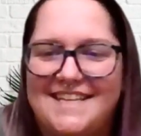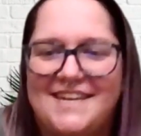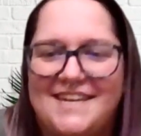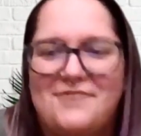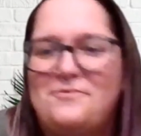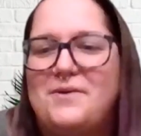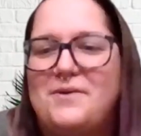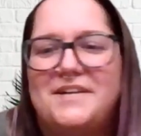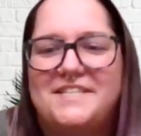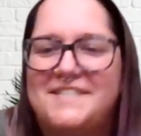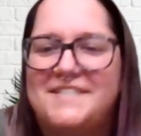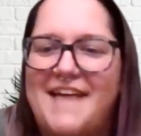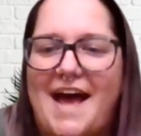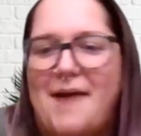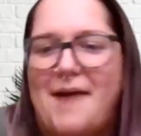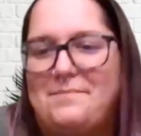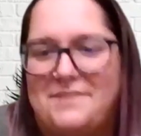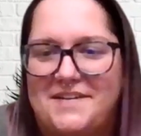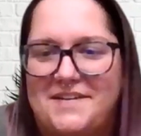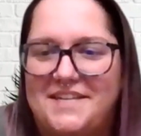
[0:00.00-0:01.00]
Like, what is
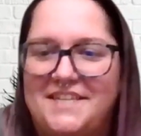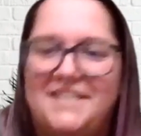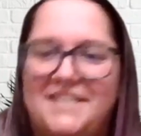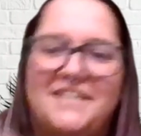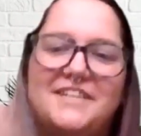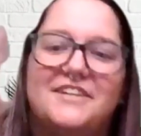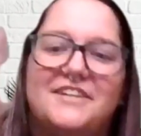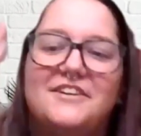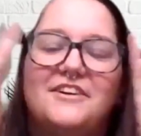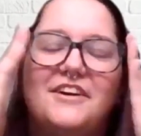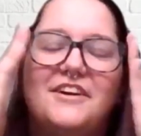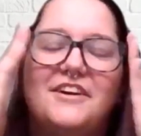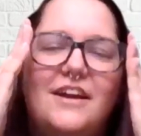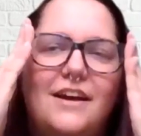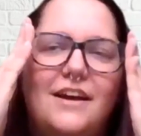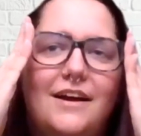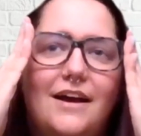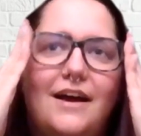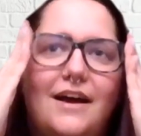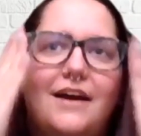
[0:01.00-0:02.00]
happening here?
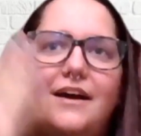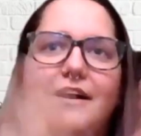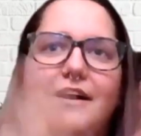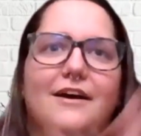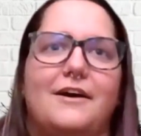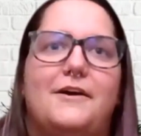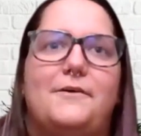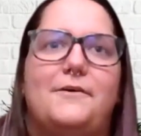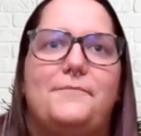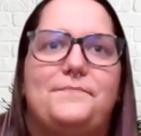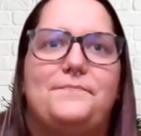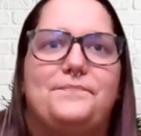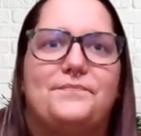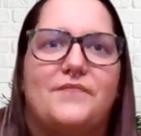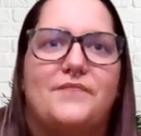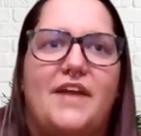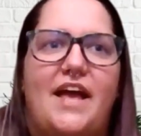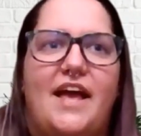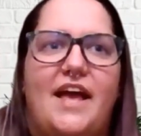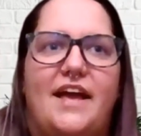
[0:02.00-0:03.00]

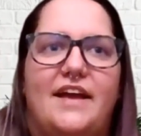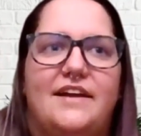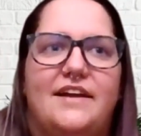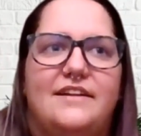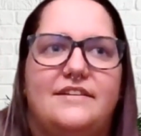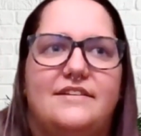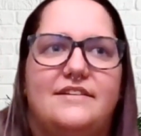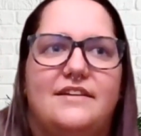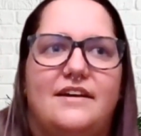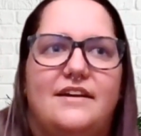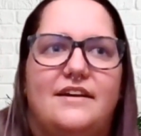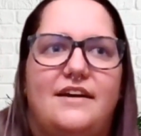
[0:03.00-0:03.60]
And